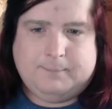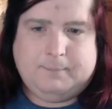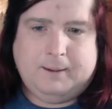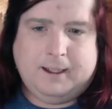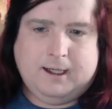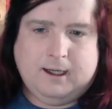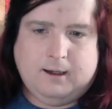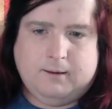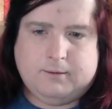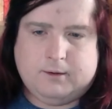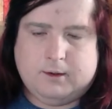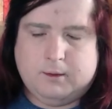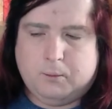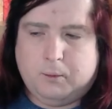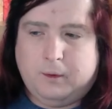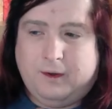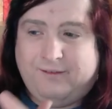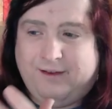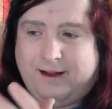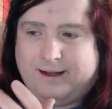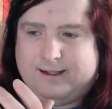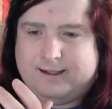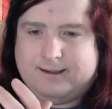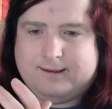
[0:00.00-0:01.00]
pickups.
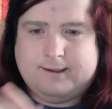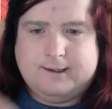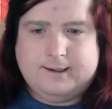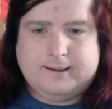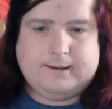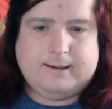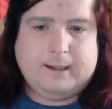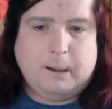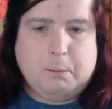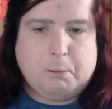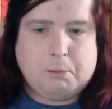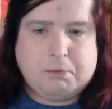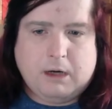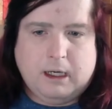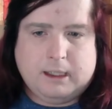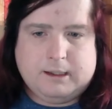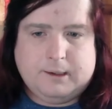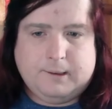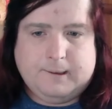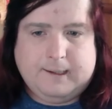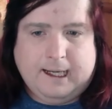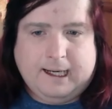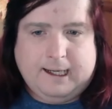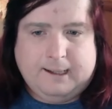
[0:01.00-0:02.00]
We've added 16 brand
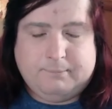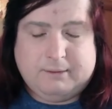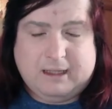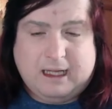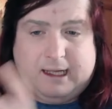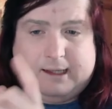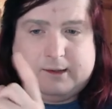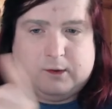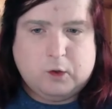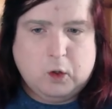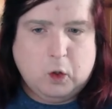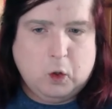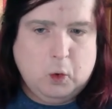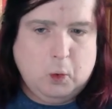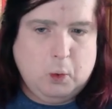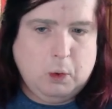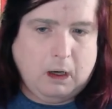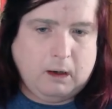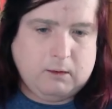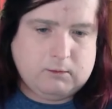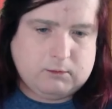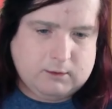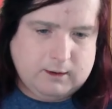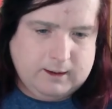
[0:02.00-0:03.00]
new games and 2
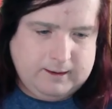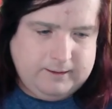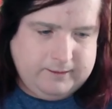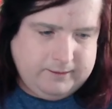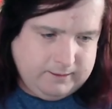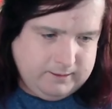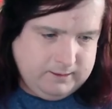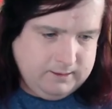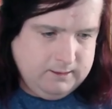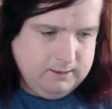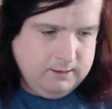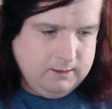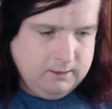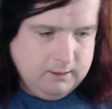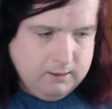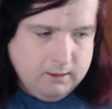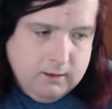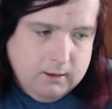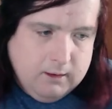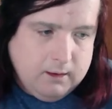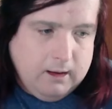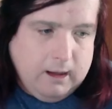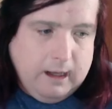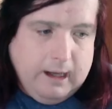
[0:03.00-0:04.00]
upgrades
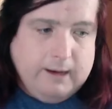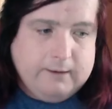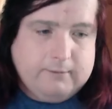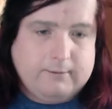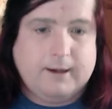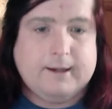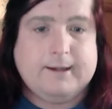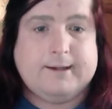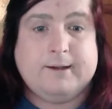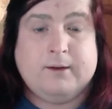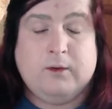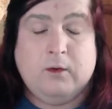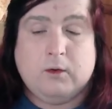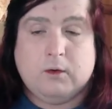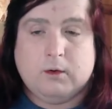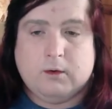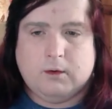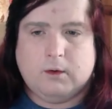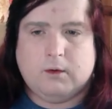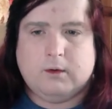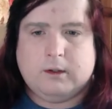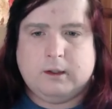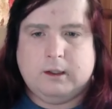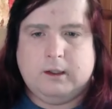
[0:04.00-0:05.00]
upgrade
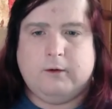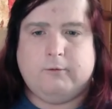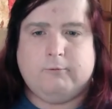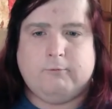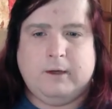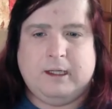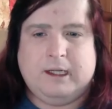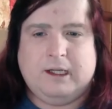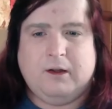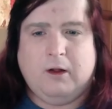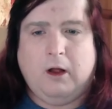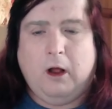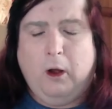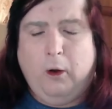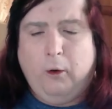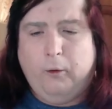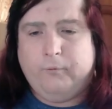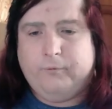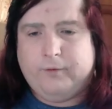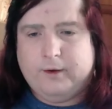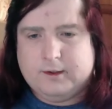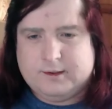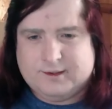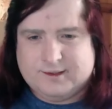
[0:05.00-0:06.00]
the
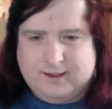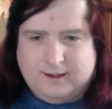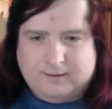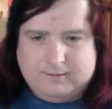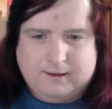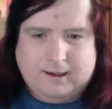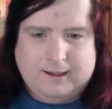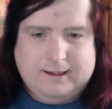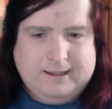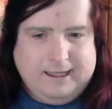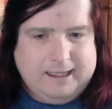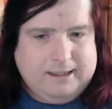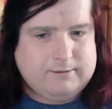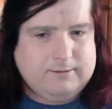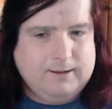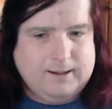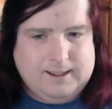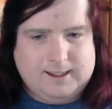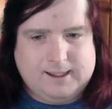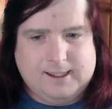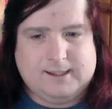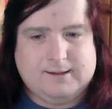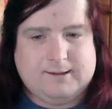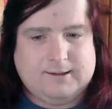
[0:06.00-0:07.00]
old versions upgrades get
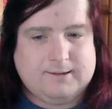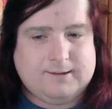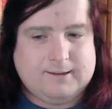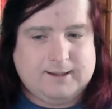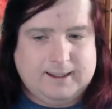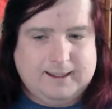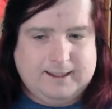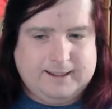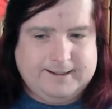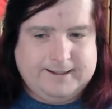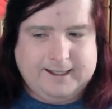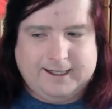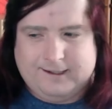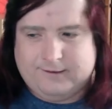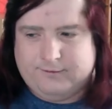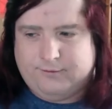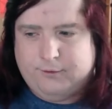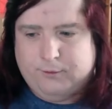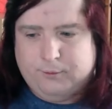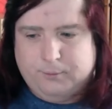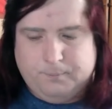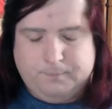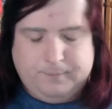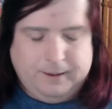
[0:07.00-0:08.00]
traded into CEX
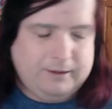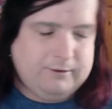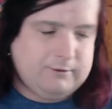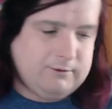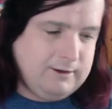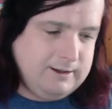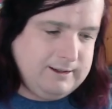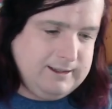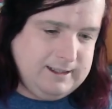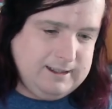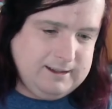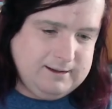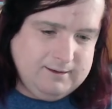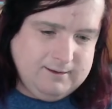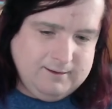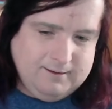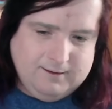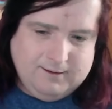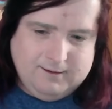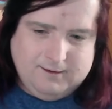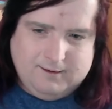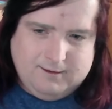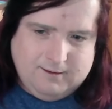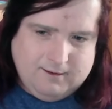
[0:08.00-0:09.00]
for bit credit.
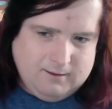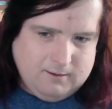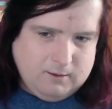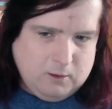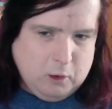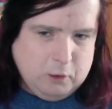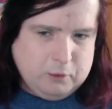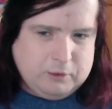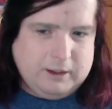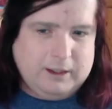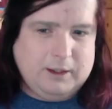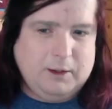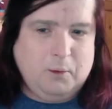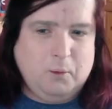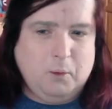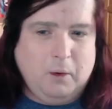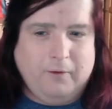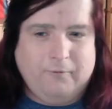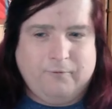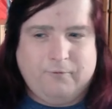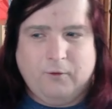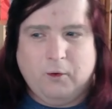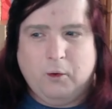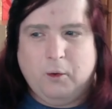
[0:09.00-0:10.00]
Call of Duty
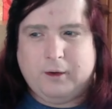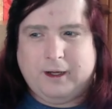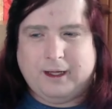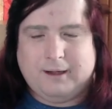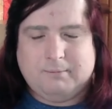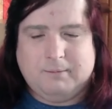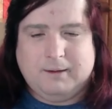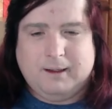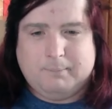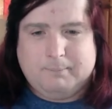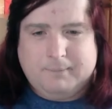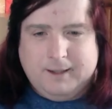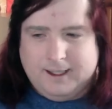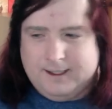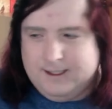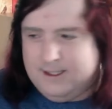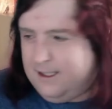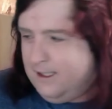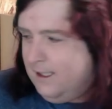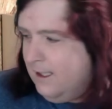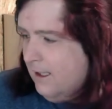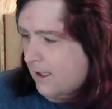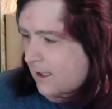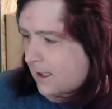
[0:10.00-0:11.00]
What 4 gets me a
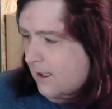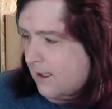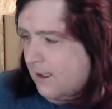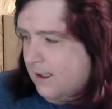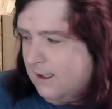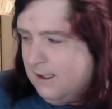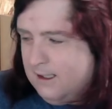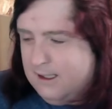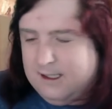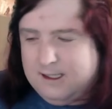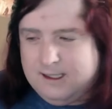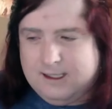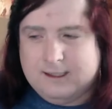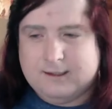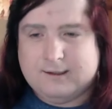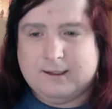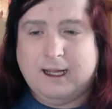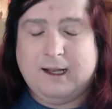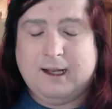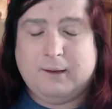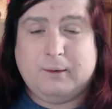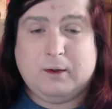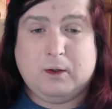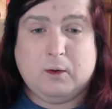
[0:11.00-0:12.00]
penny, and
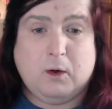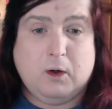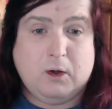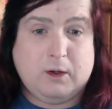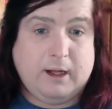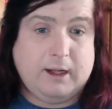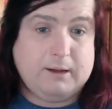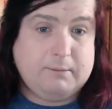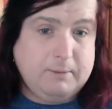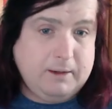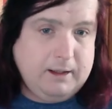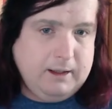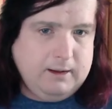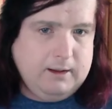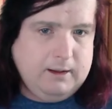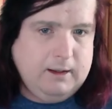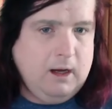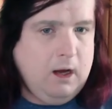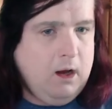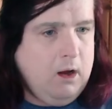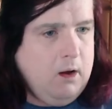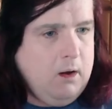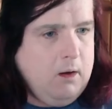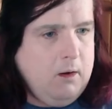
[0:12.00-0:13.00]
LA Noire gets me
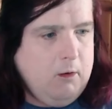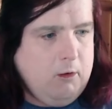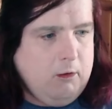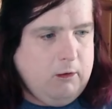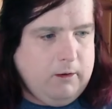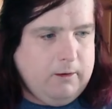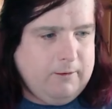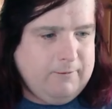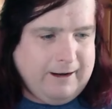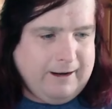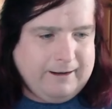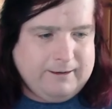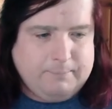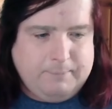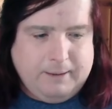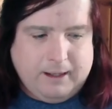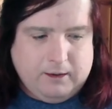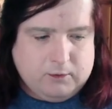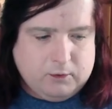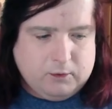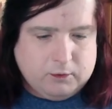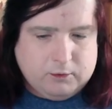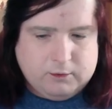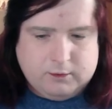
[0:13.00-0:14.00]
around a
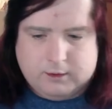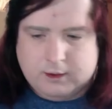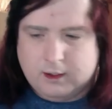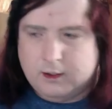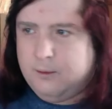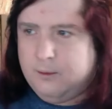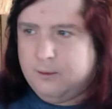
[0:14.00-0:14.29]
pound or so,